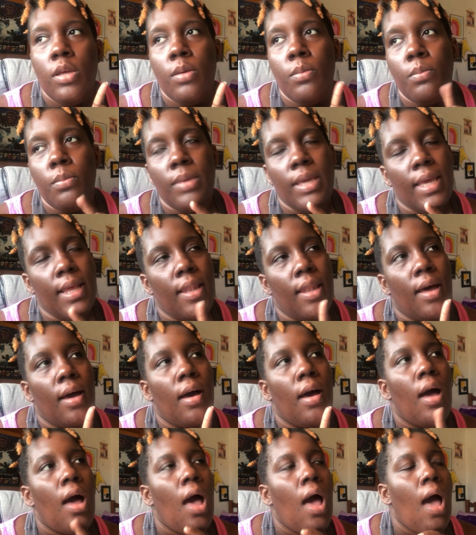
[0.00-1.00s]

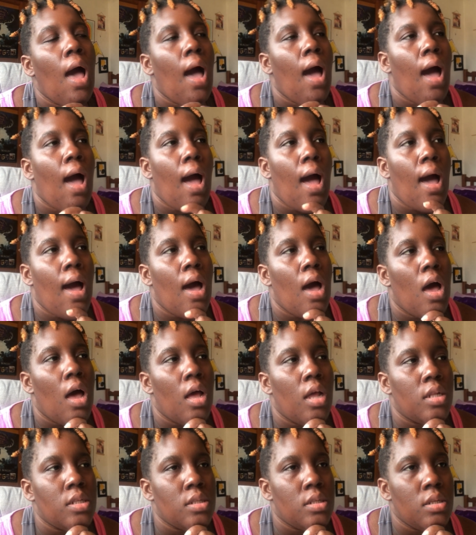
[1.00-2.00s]
mailer,
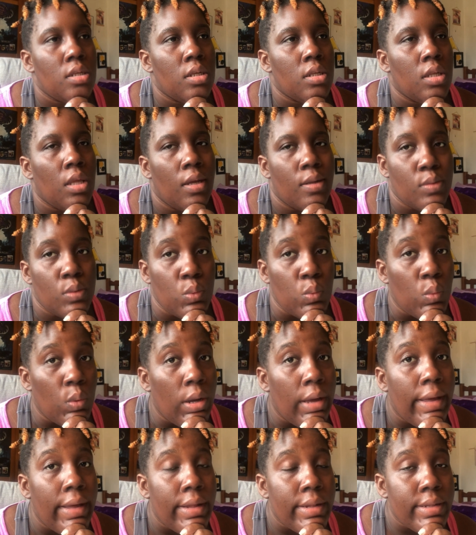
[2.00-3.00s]
and it gets
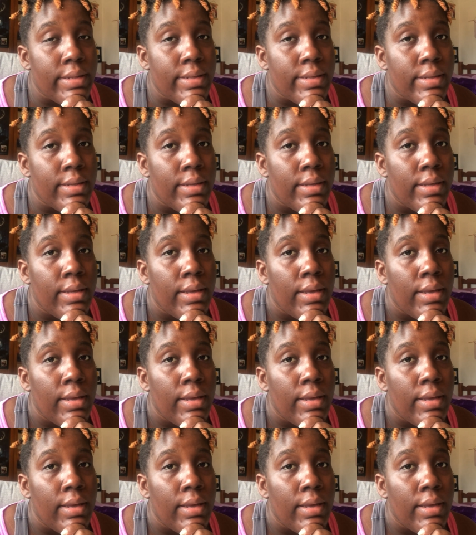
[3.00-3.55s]
wet.